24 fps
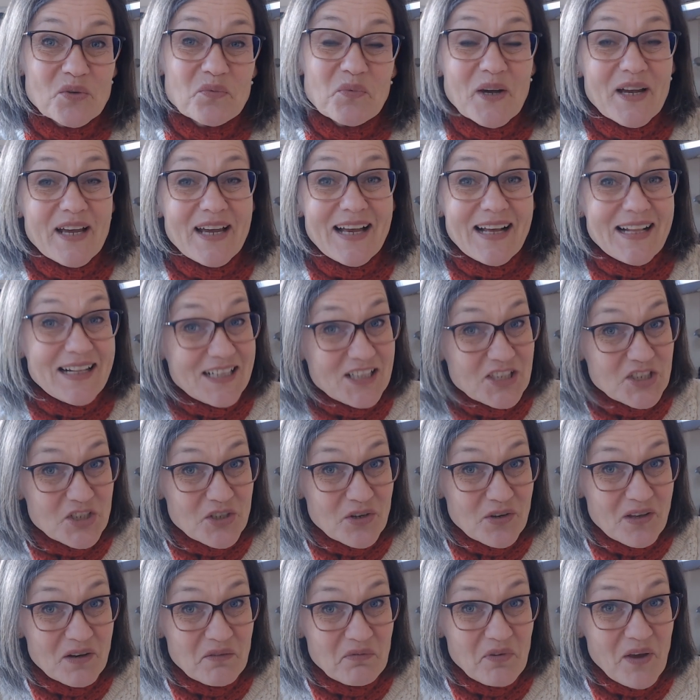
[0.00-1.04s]
where else you
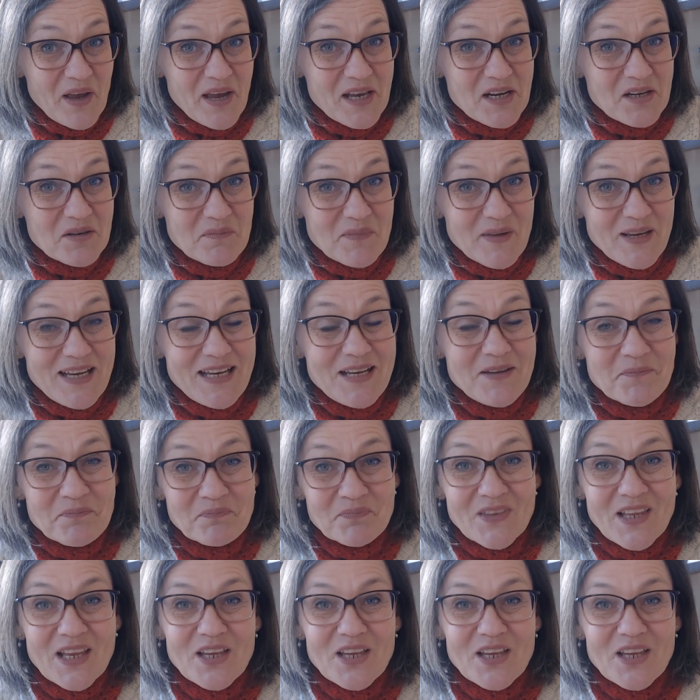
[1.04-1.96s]
can find me.